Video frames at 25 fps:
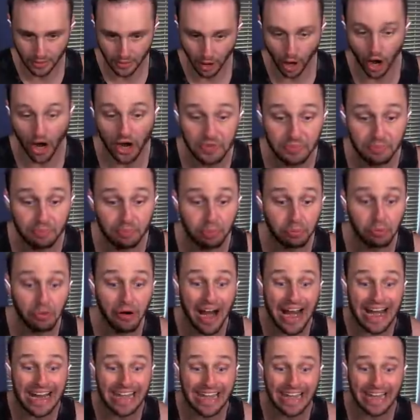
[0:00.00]

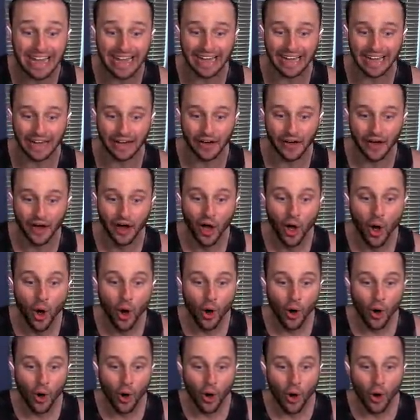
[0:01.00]
Unbreaking.
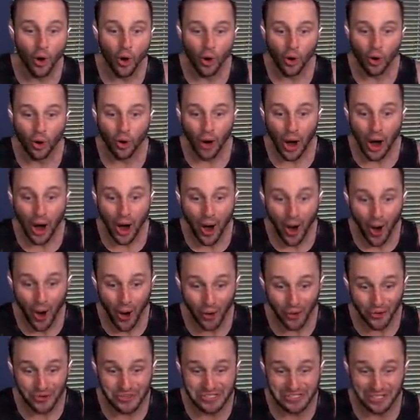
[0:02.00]

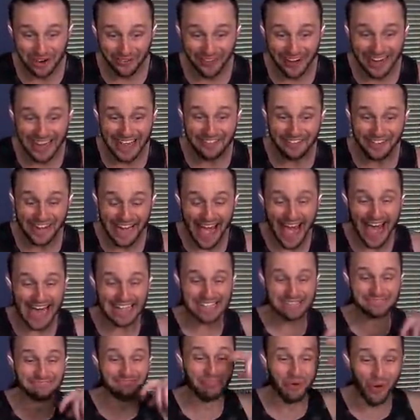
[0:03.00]
Oh, so it even
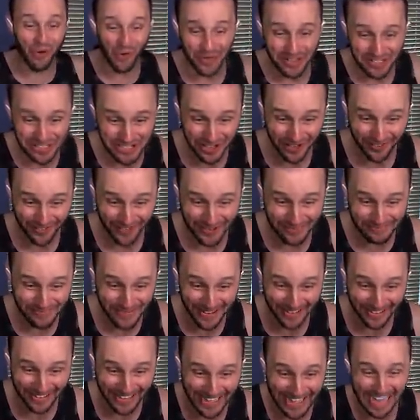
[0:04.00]
has more
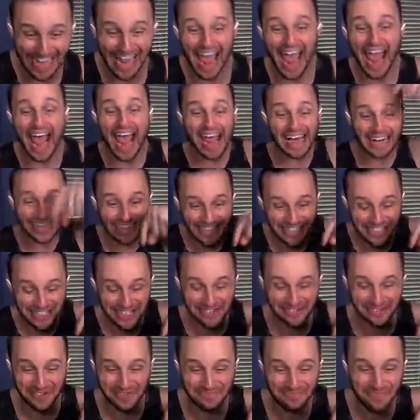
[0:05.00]
durability and it's
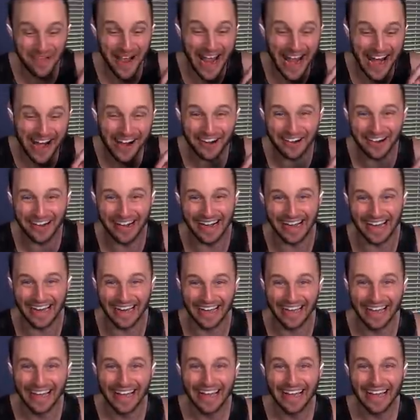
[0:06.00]
repairing.